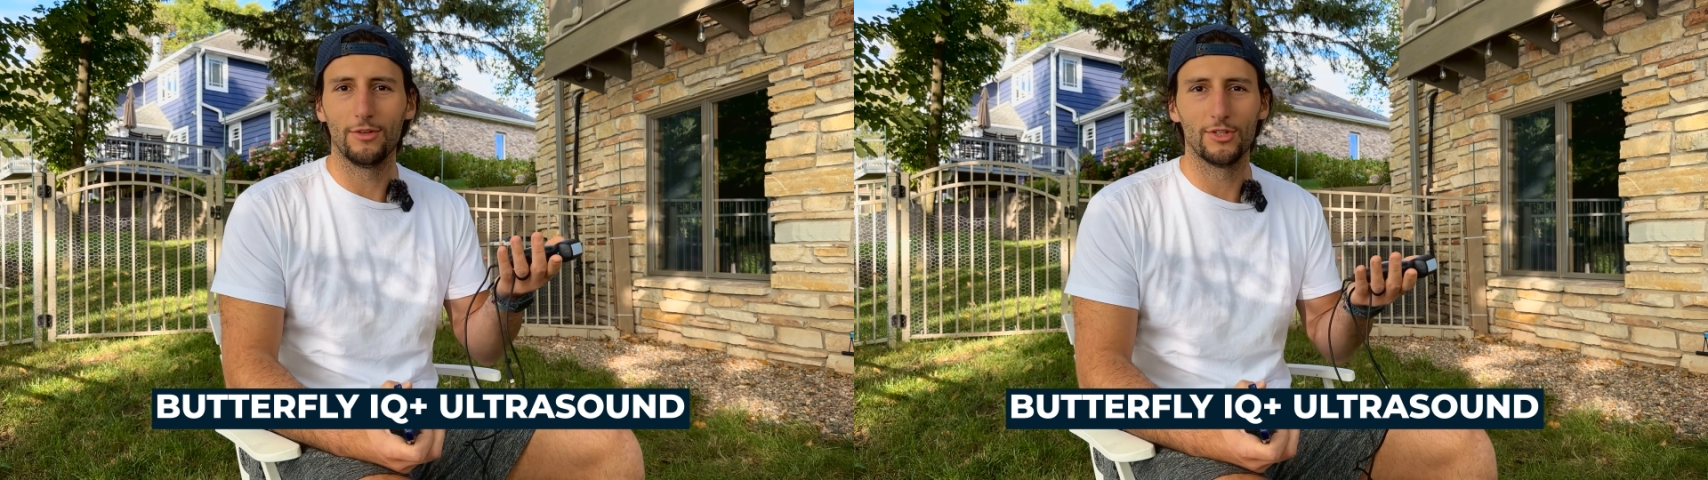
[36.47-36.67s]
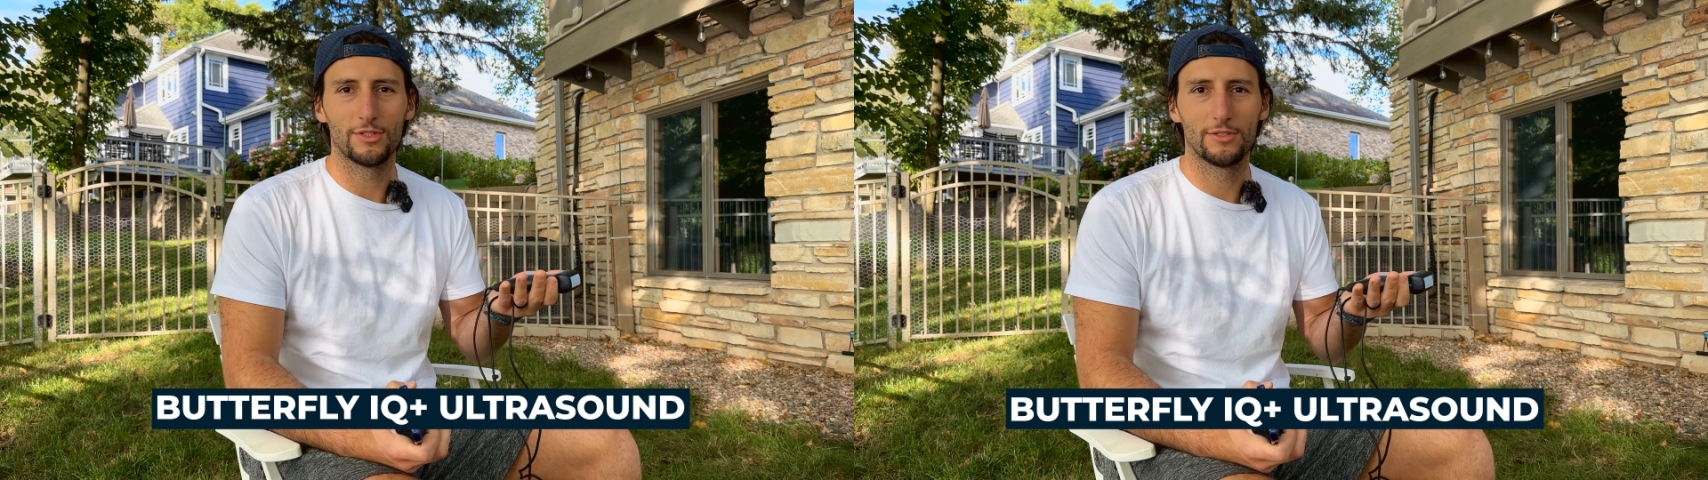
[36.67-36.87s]

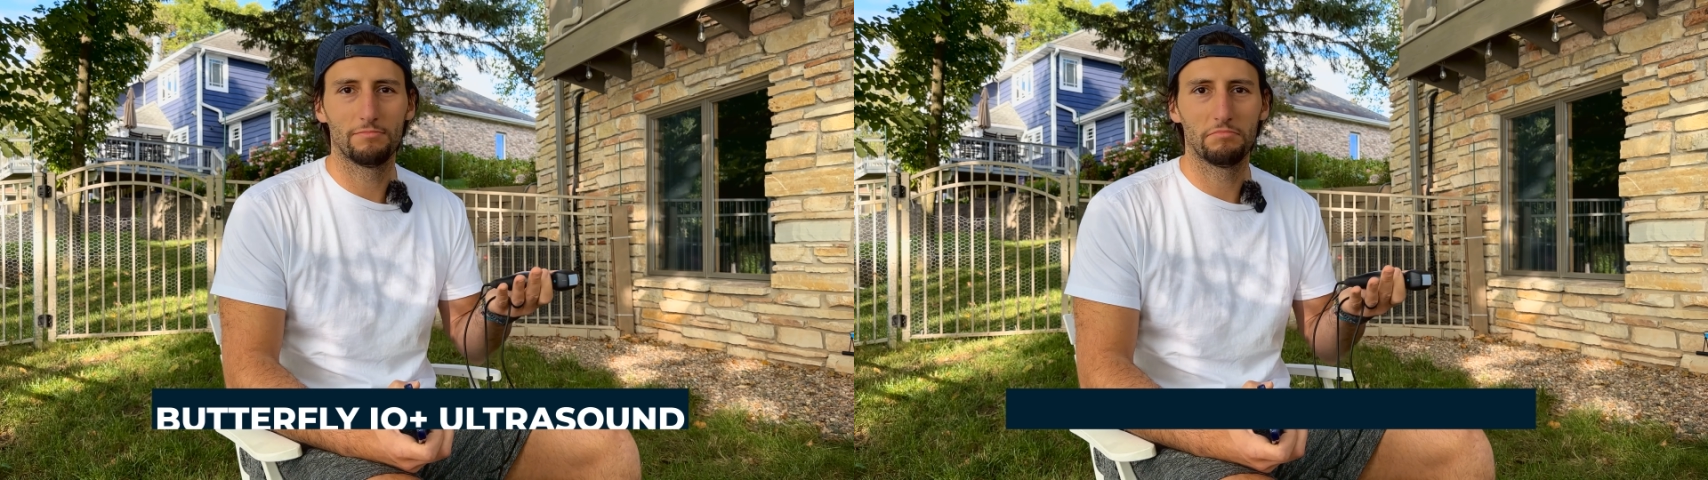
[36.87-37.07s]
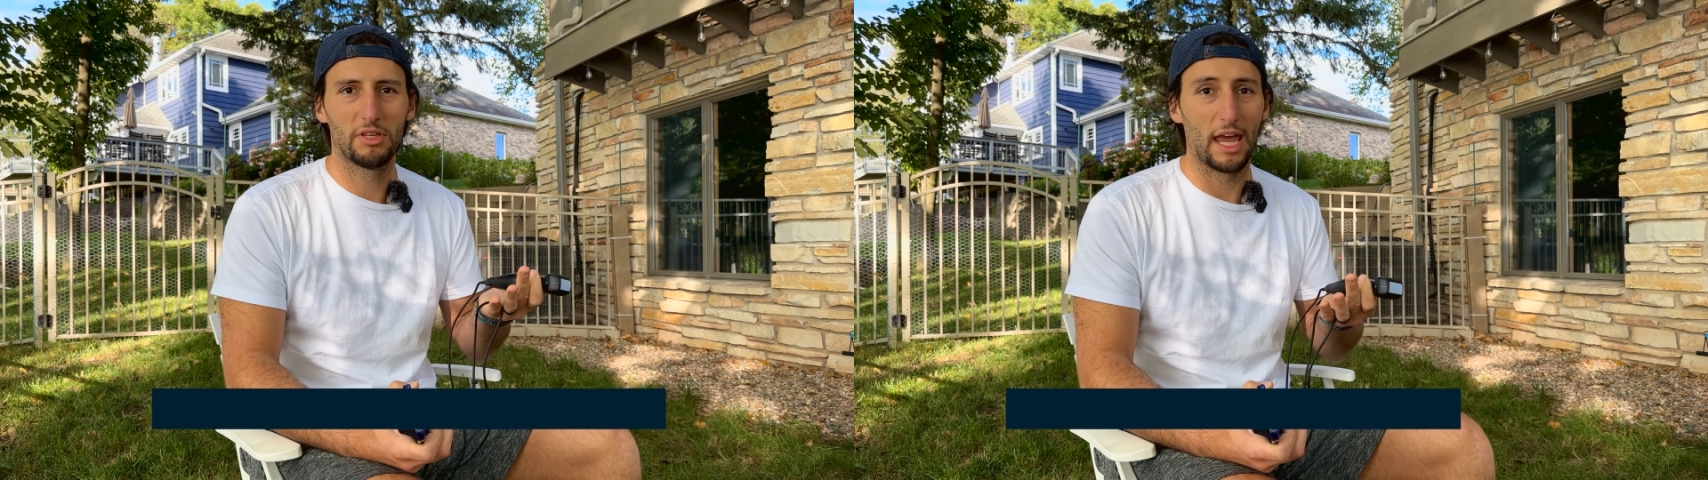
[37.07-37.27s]
just
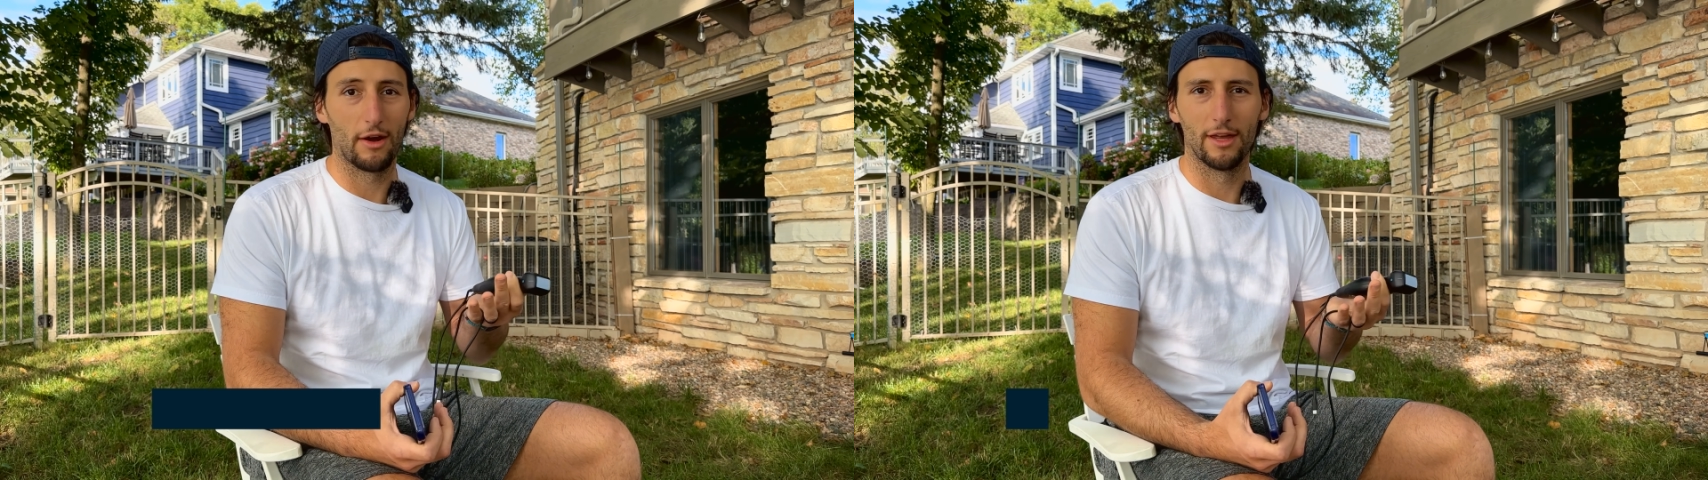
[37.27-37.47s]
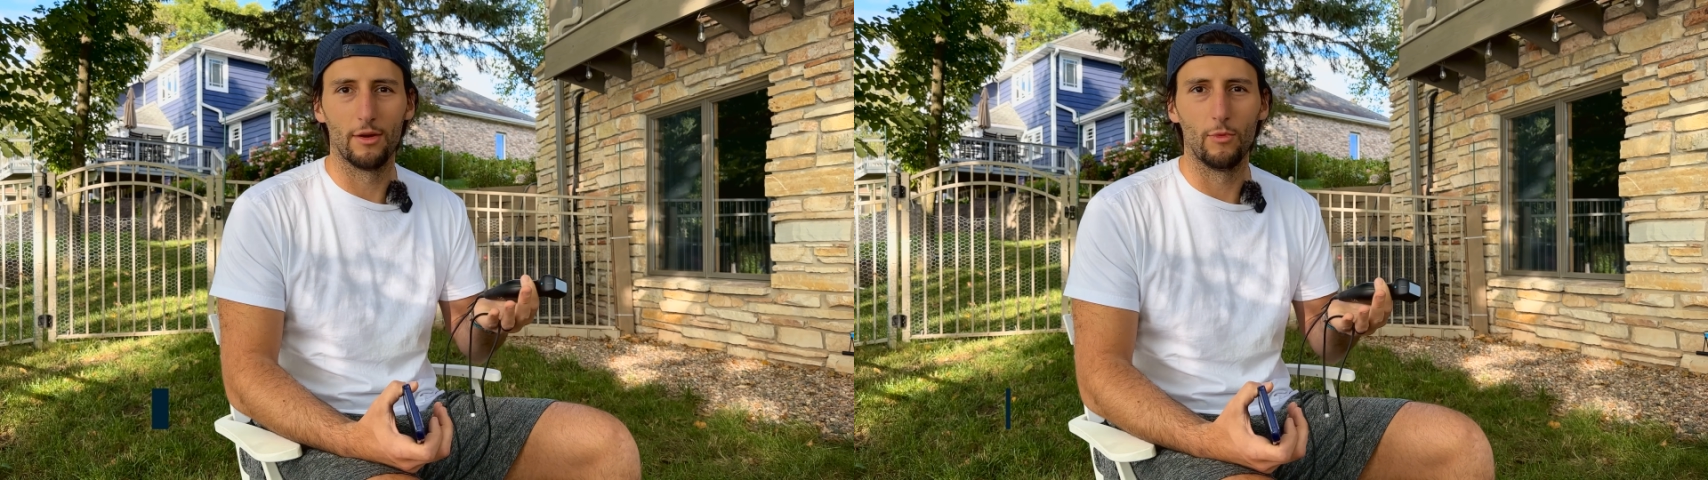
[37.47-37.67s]

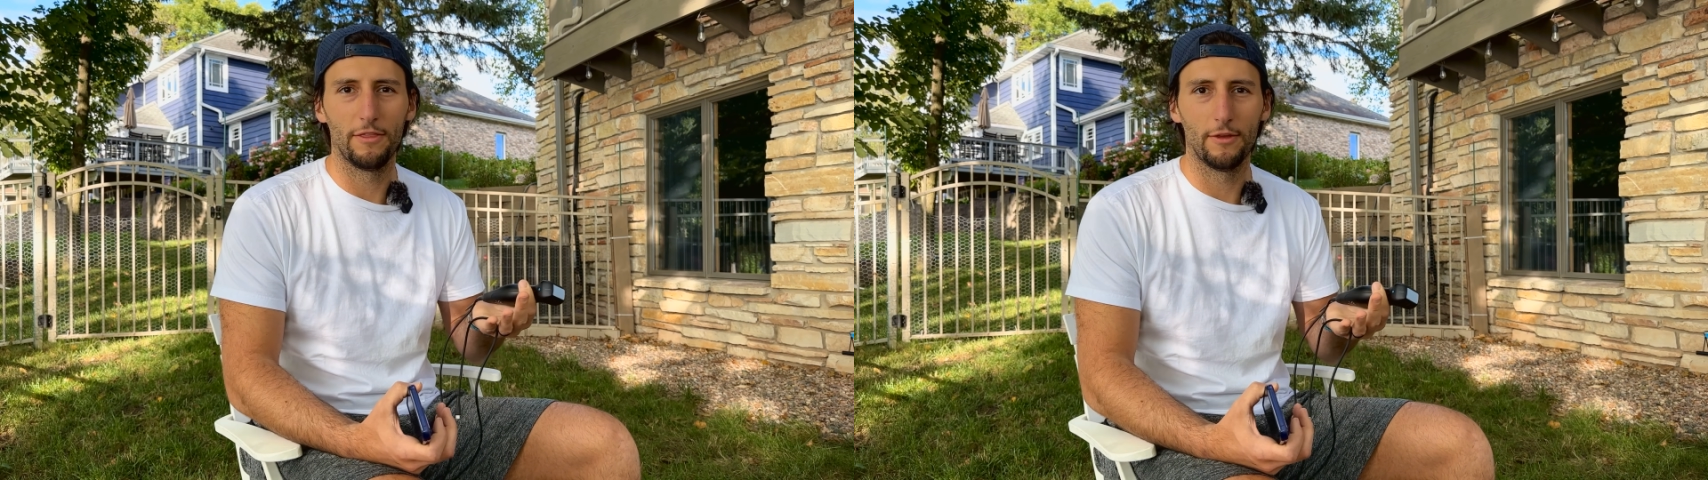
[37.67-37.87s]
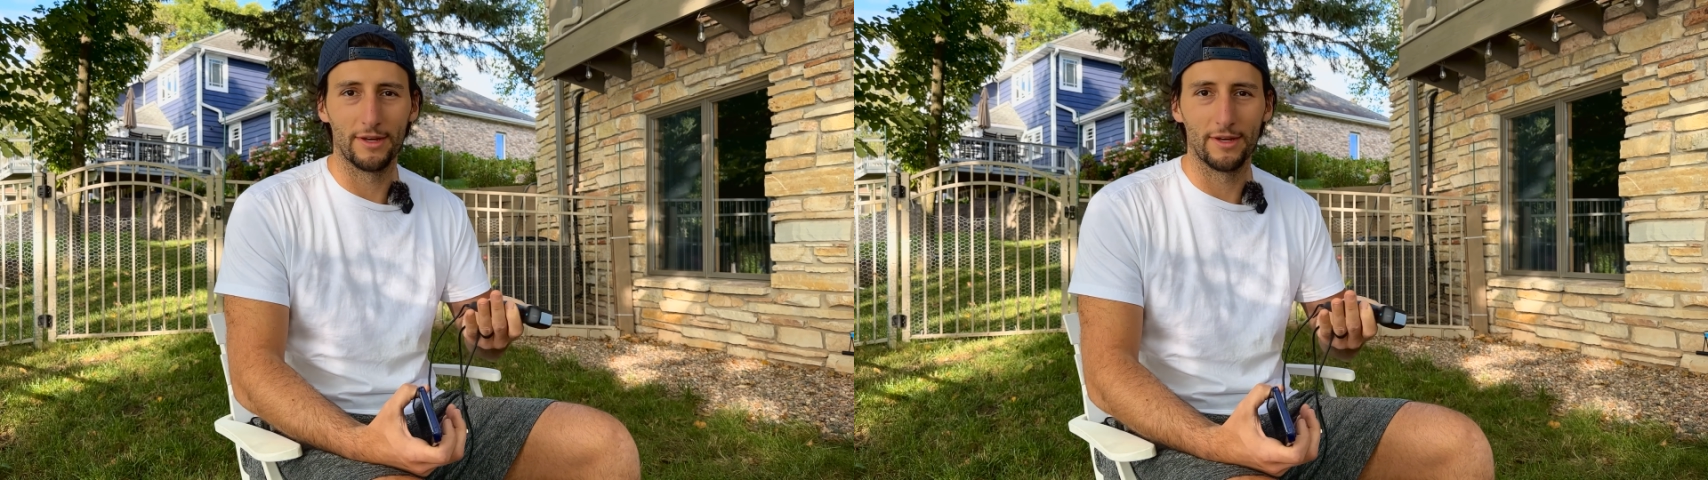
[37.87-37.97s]
carry it with you?